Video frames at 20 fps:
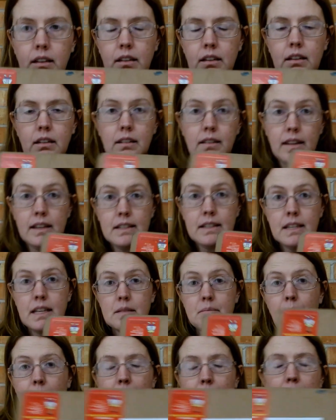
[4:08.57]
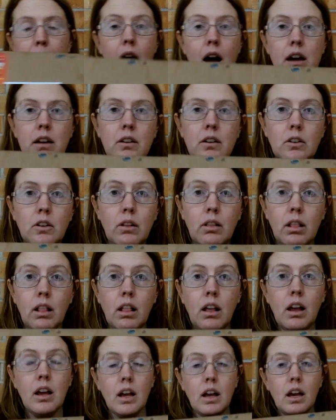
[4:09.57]
This is my model
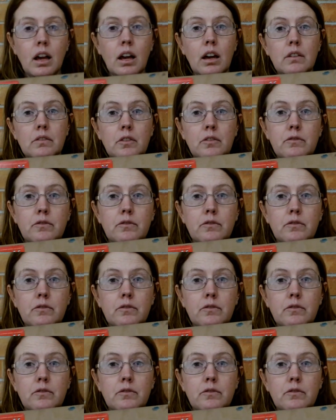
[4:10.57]
of